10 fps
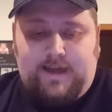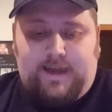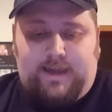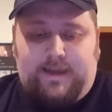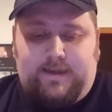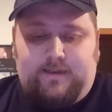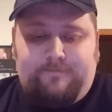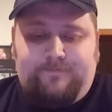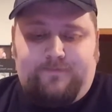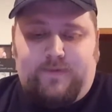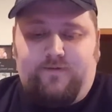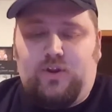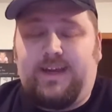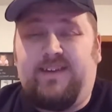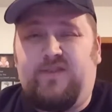And they've
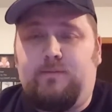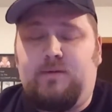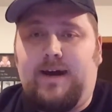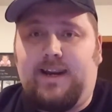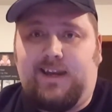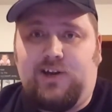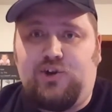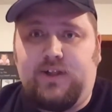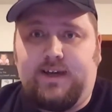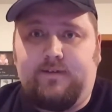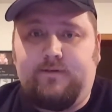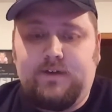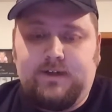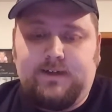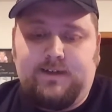only given him about a year to live.
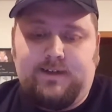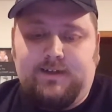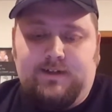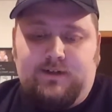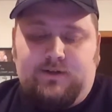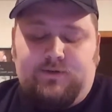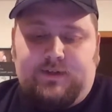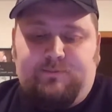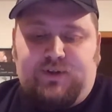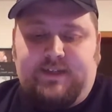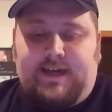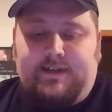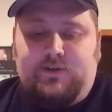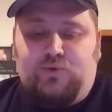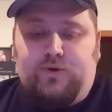It's a pretty
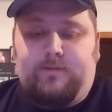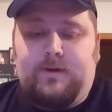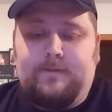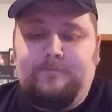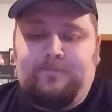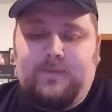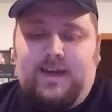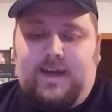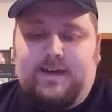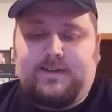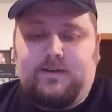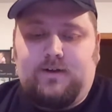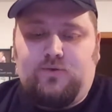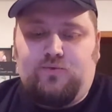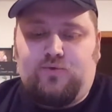sad story, but he has
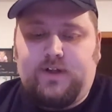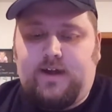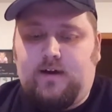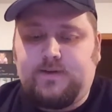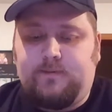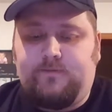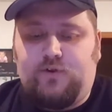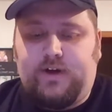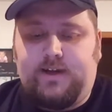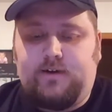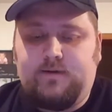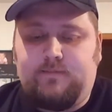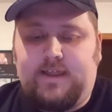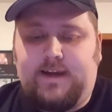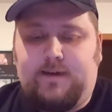a really awesome friend
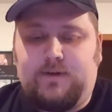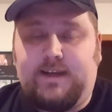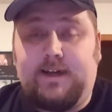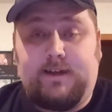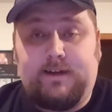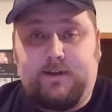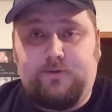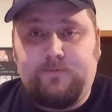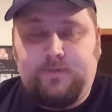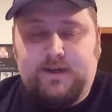by the name of Dylan Hill.